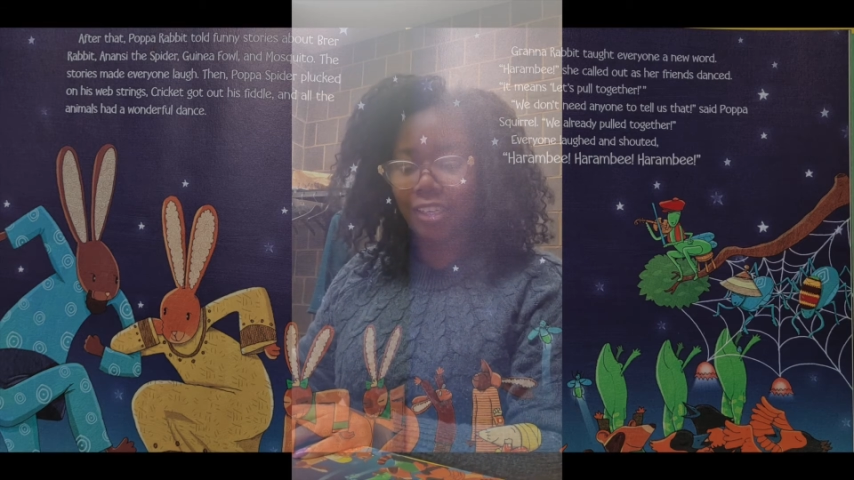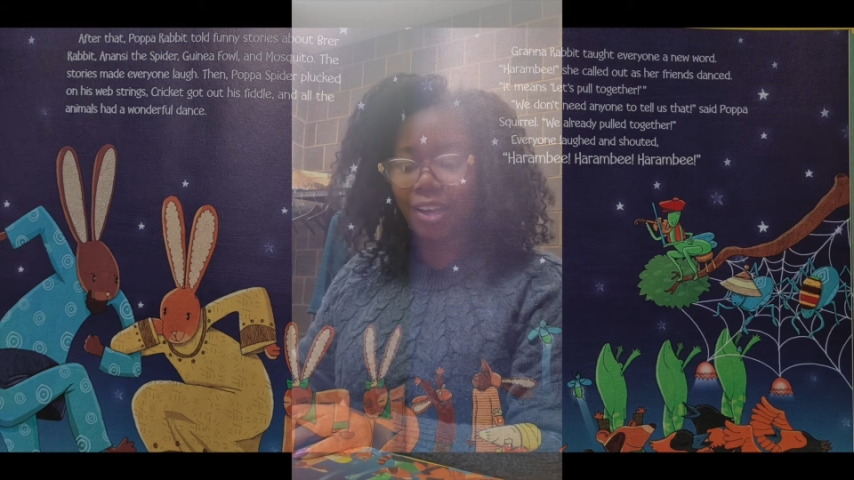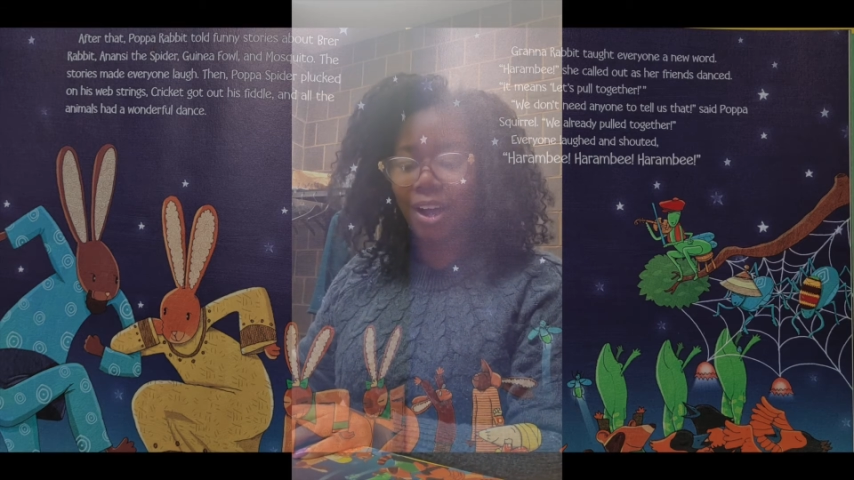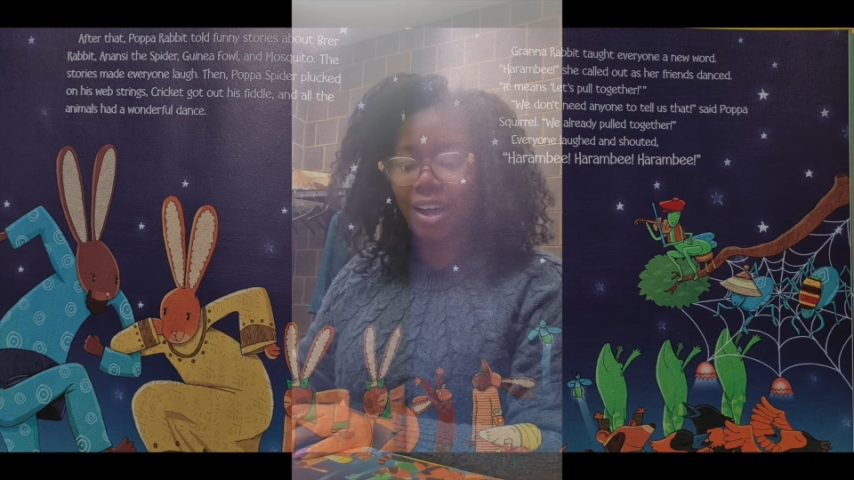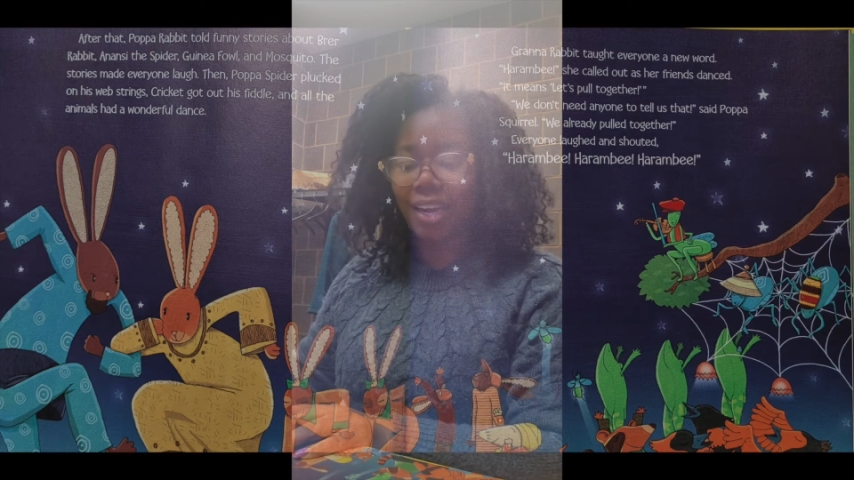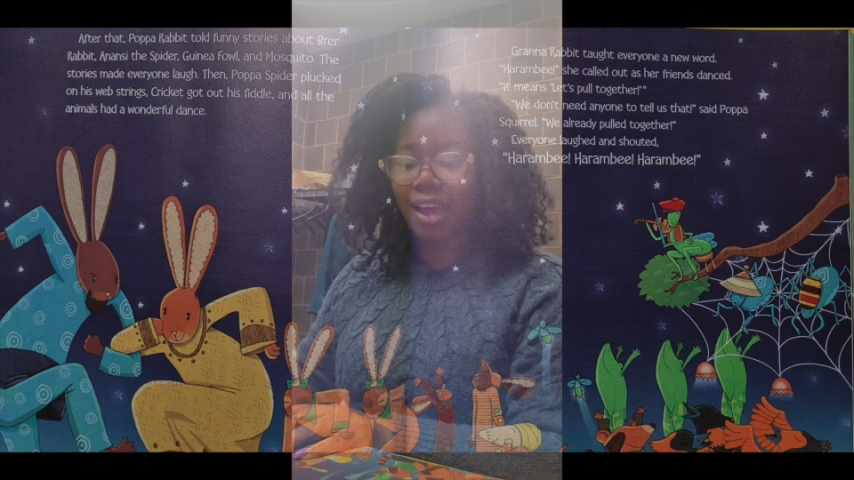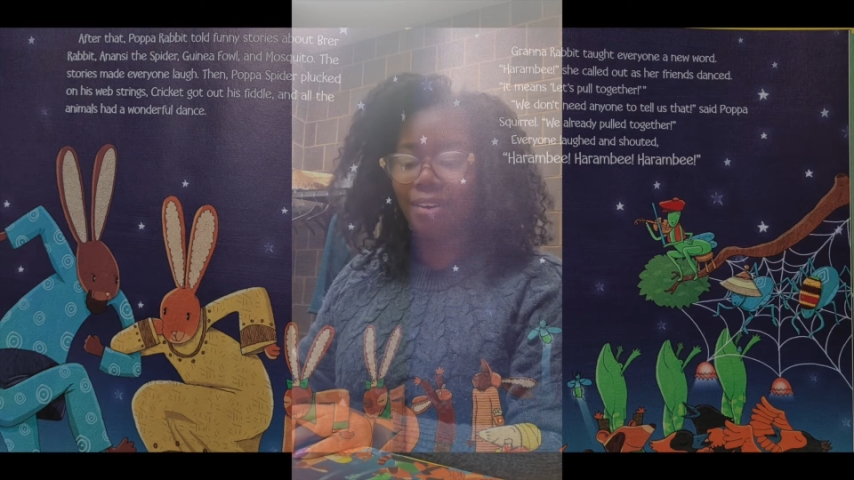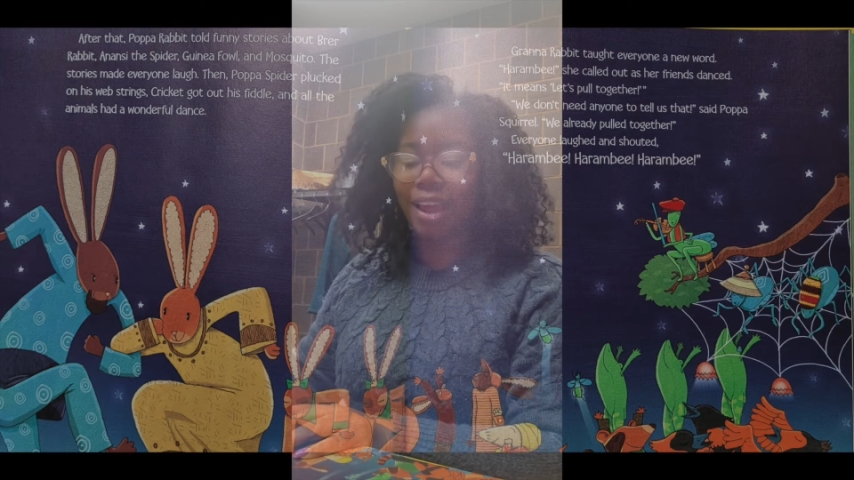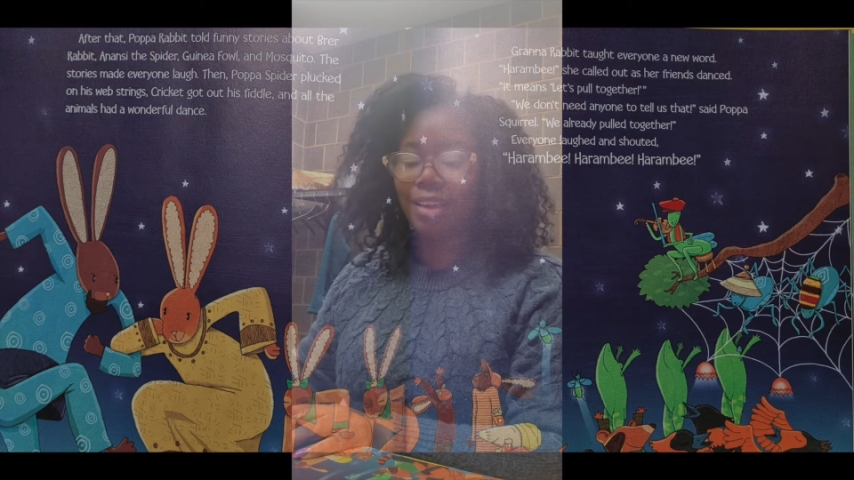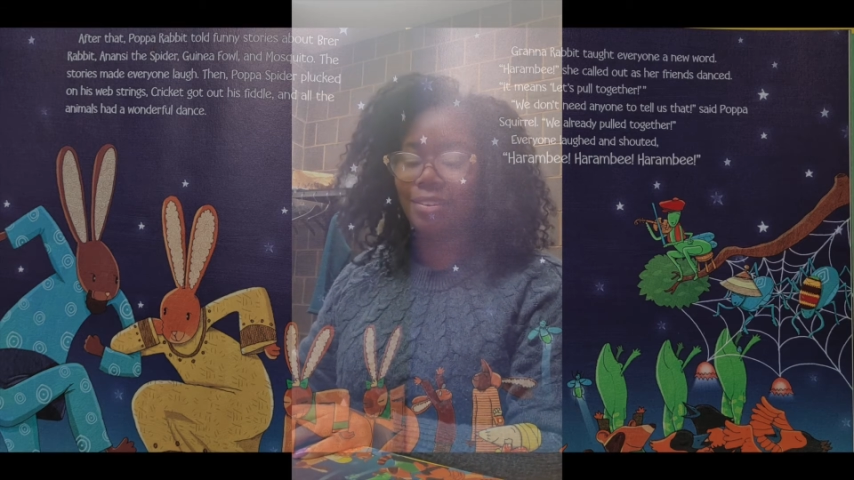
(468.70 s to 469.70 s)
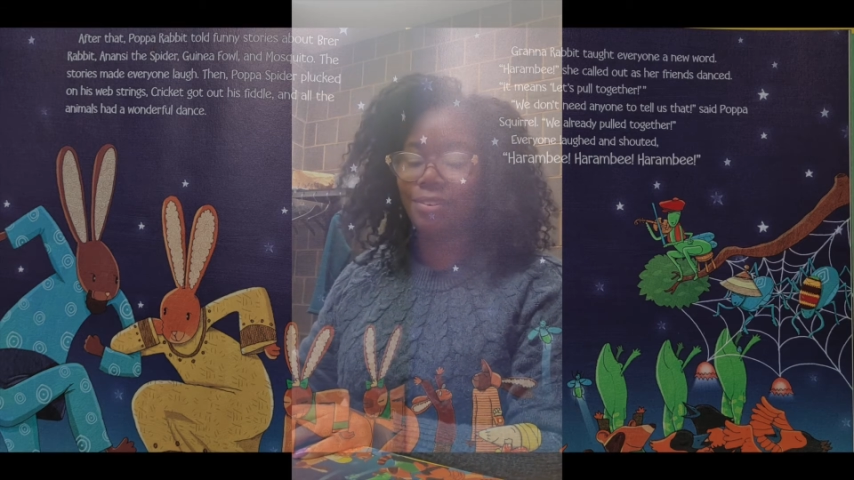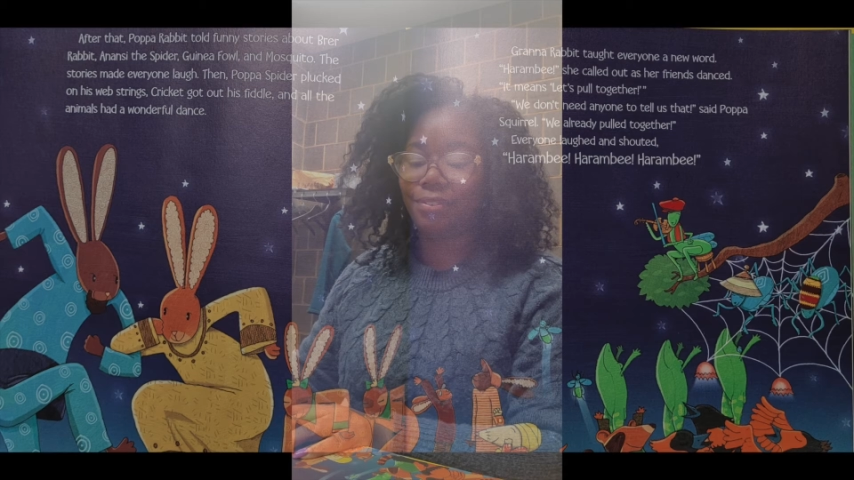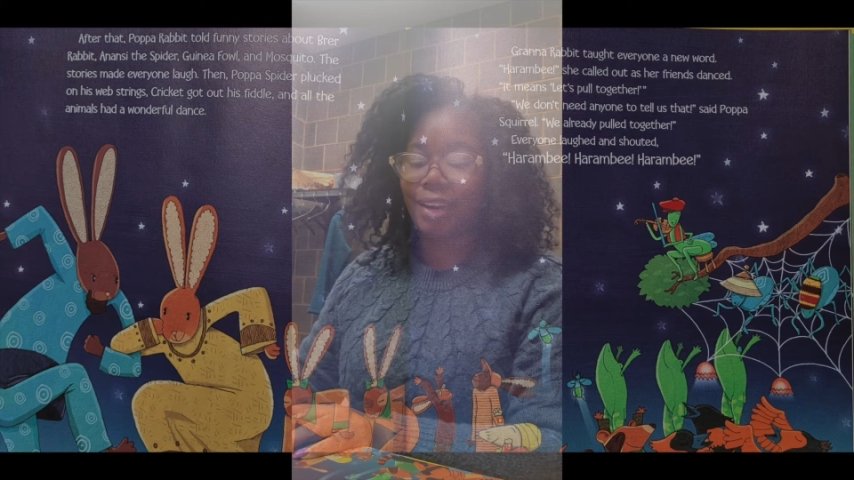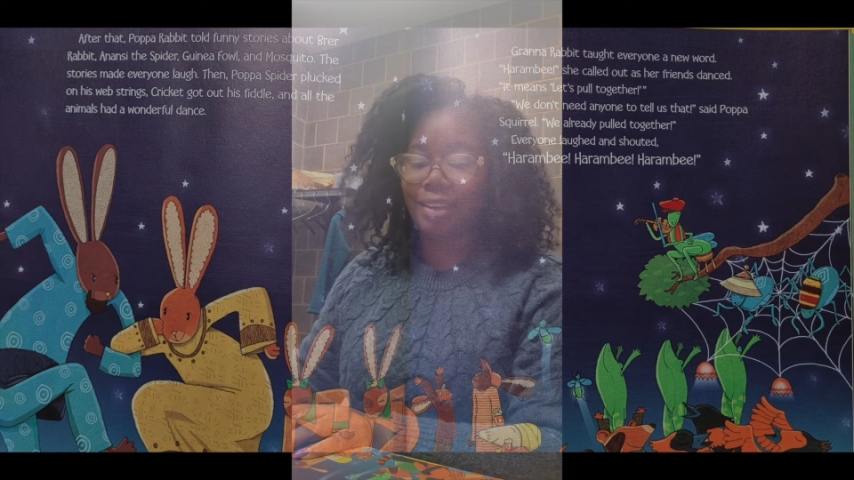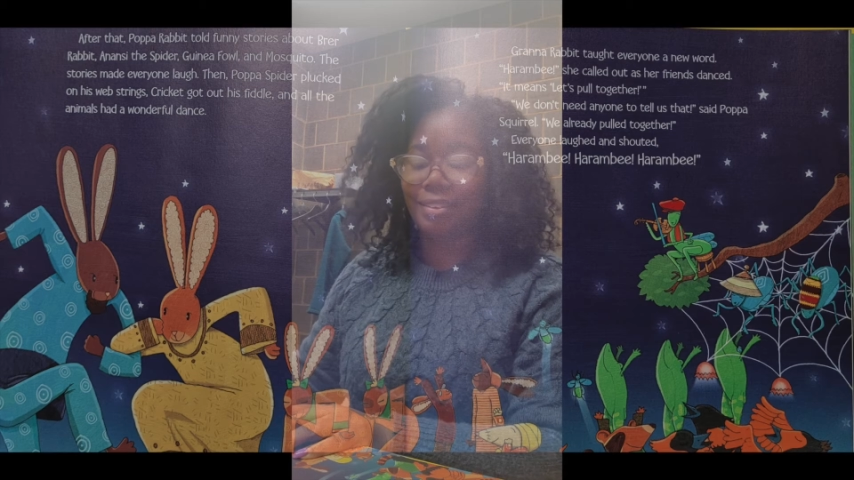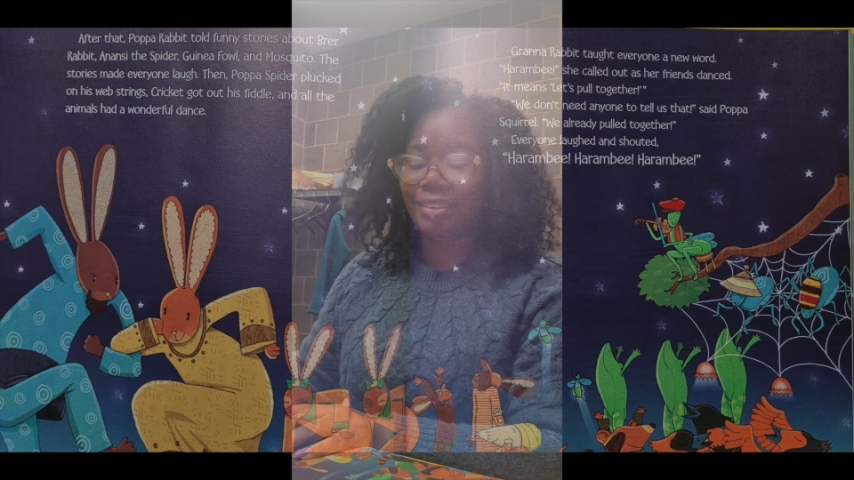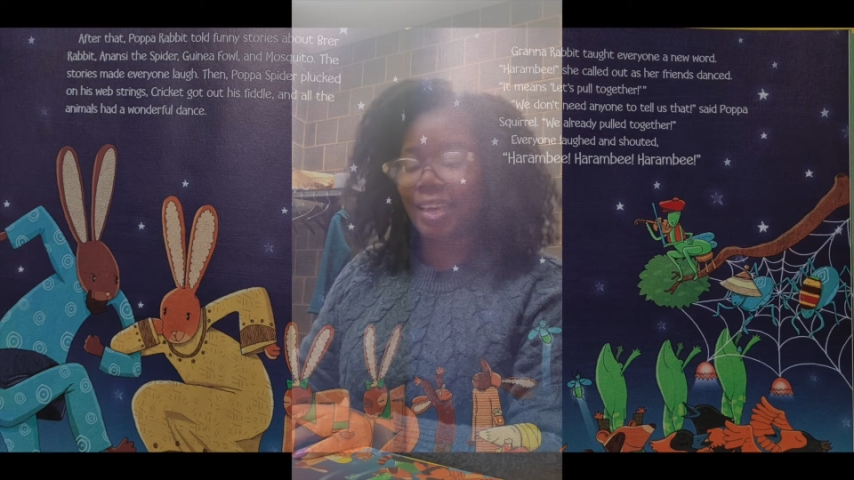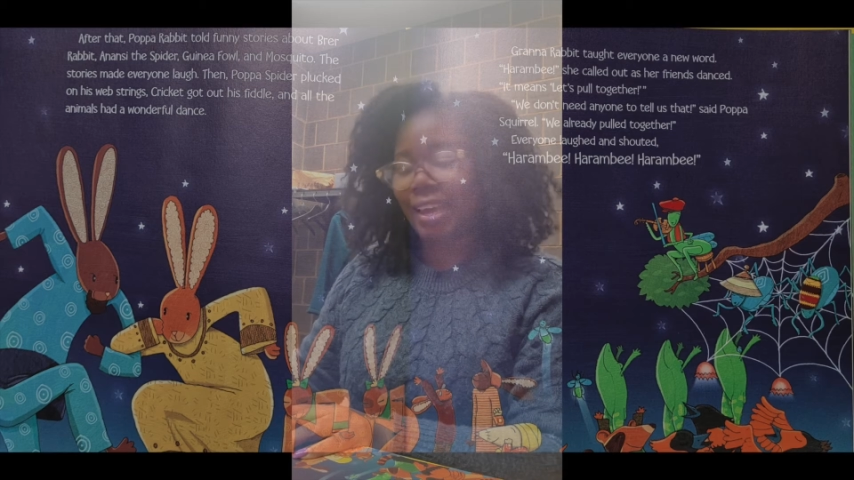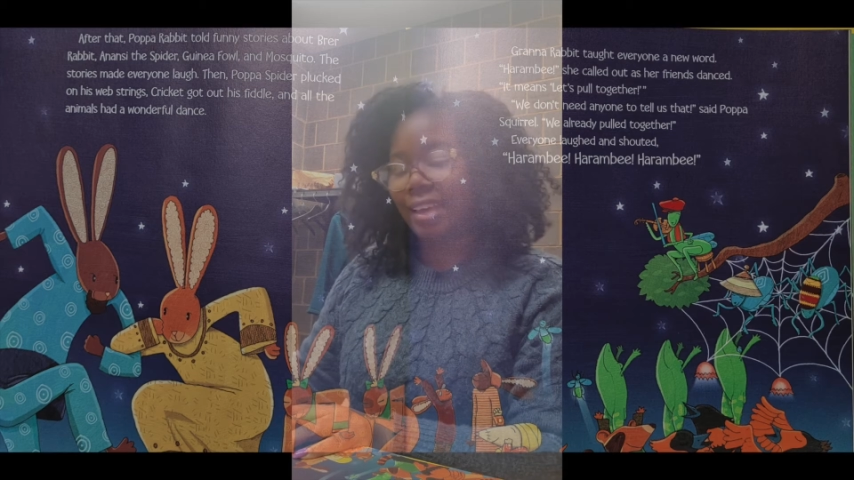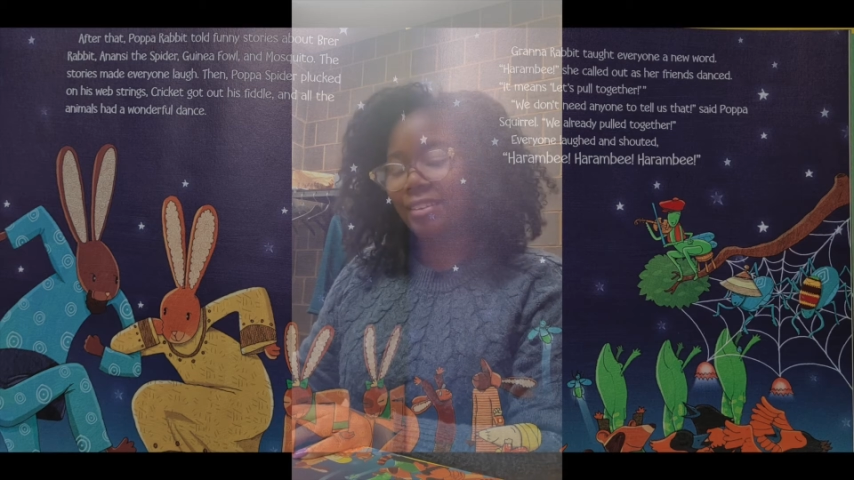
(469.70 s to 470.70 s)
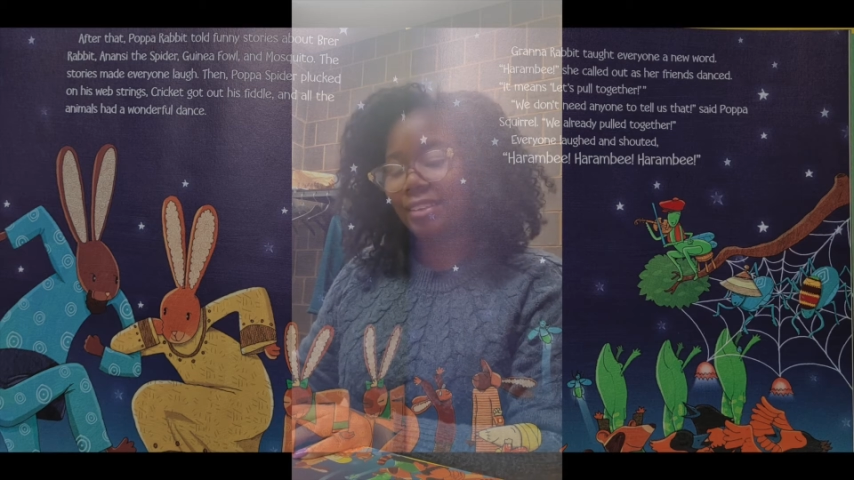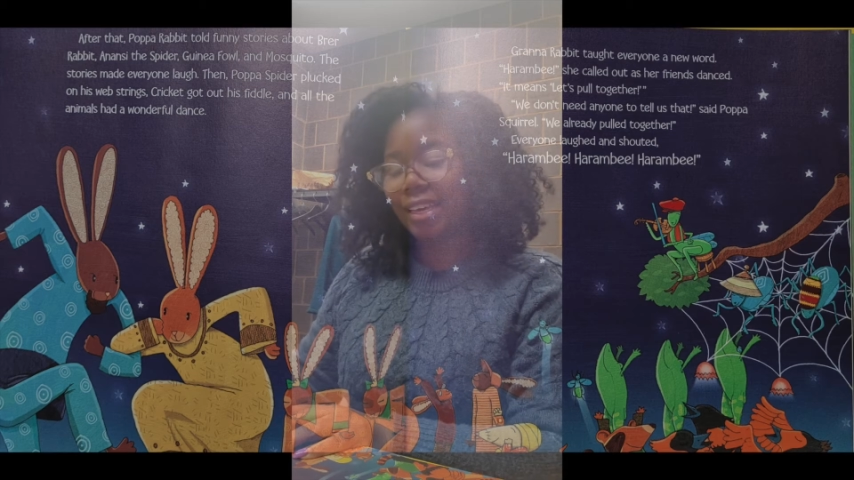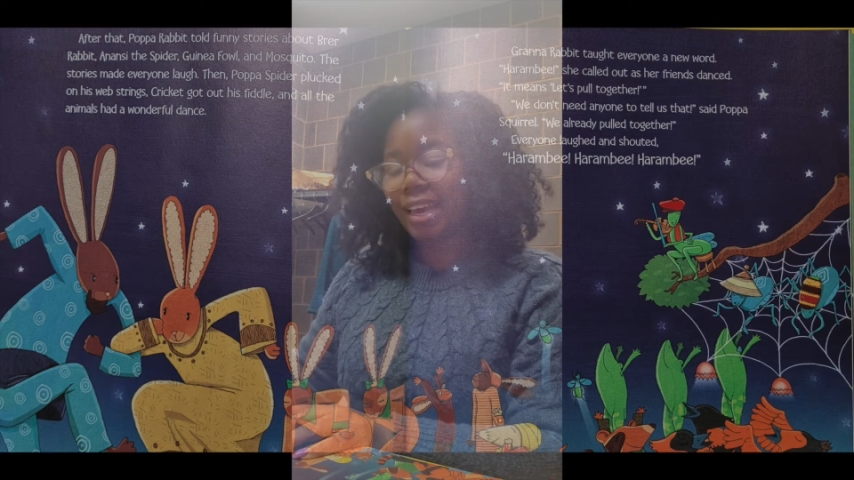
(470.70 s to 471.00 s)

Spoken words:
called out as her friends danced.